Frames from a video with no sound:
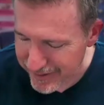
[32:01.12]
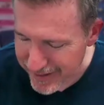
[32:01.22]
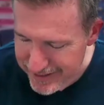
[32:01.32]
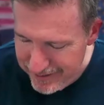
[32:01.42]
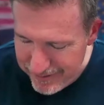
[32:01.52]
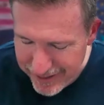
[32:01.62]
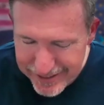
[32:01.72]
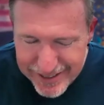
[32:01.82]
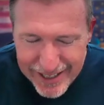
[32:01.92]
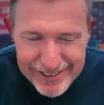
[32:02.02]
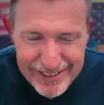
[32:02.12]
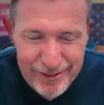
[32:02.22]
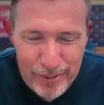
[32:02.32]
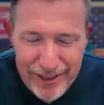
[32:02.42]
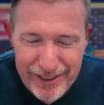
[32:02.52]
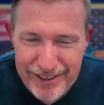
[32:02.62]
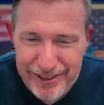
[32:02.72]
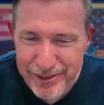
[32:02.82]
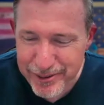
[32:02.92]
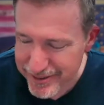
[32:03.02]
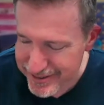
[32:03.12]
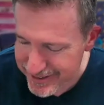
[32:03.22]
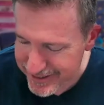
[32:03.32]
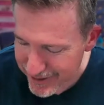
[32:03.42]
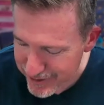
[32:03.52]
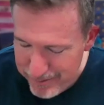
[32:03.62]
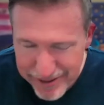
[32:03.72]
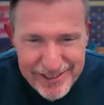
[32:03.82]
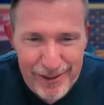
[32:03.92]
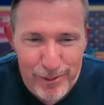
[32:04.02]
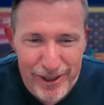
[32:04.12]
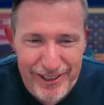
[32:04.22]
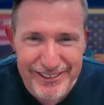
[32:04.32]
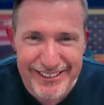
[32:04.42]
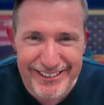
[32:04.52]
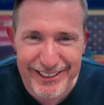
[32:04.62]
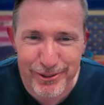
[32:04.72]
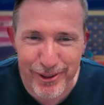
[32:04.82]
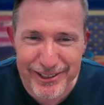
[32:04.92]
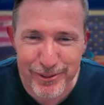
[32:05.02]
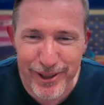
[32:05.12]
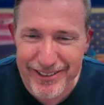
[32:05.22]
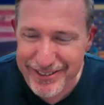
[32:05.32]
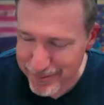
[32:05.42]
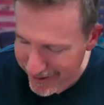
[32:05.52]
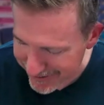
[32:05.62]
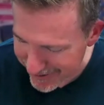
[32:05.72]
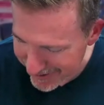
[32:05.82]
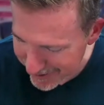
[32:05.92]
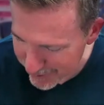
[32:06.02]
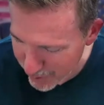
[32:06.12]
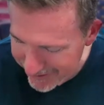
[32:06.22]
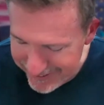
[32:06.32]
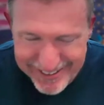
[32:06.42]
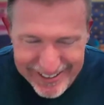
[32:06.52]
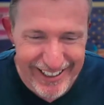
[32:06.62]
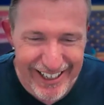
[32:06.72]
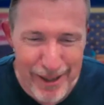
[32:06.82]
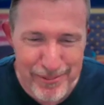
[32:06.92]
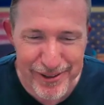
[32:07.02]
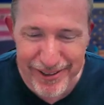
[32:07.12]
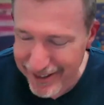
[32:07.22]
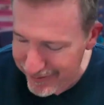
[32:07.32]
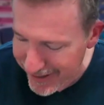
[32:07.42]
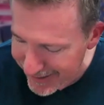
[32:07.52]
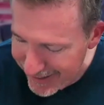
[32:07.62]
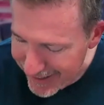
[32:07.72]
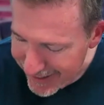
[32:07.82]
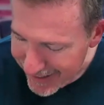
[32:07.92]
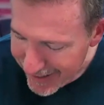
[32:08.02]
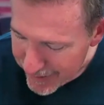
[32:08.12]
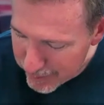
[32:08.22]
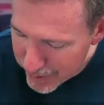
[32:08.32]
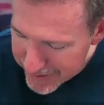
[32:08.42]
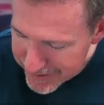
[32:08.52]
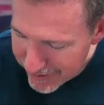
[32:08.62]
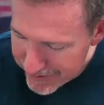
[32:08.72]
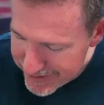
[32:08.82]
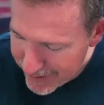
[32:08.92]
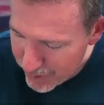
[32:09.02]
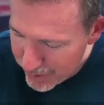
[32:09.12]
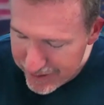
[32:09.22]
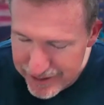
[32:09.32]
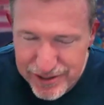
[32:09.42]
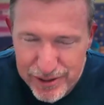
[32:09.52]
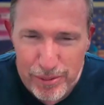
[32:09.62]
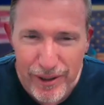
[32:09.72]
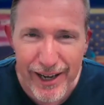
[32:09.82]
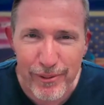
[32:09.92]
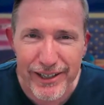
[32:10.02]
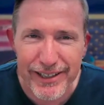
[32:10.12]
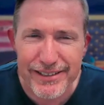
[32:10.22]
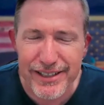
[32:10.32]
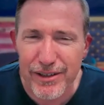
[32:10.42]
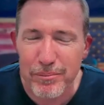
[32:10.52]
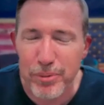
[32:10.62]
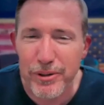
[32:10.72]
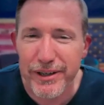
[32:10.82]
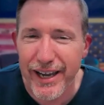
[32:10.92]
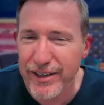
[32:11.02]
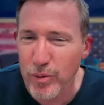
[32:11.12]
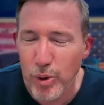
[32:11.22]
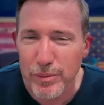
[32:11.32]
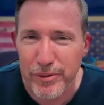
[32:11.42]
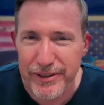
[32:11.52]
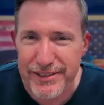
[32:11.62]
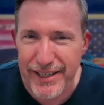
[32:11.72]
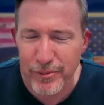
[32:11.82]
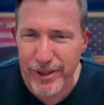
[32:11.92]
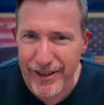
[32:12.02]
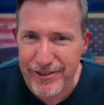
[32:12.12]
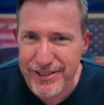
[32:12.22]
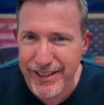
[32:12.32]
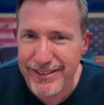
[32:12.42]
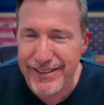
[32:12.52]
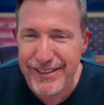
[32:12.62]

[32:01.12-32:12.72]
That's a fantastic way to conclude this discussion about self-awareness, is let's raise awareness of awareness. And I absolutely love that. The book is called the Self-Awareness Superhighway. And is there a book and a workbook? Is that what I understand?